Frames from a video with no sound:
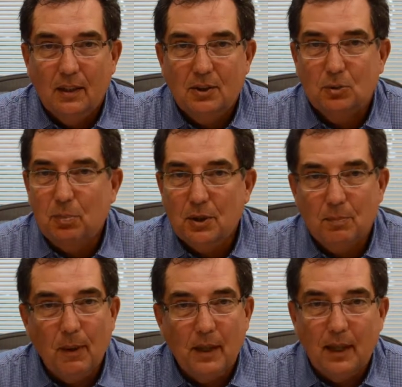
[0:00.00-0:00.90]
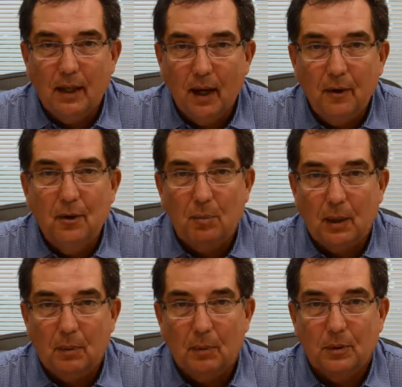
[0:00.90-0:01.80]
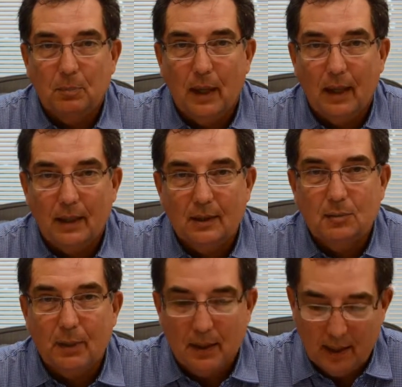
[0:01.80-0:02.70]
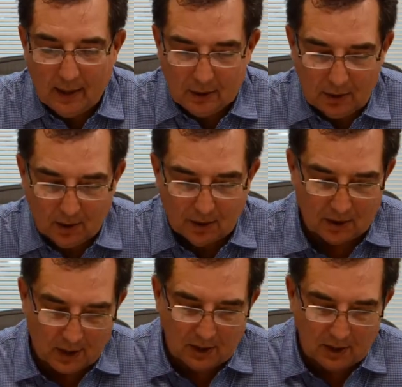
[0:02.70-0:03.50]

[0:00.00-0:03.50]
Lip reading: just puts money in other people's pockets but not yours.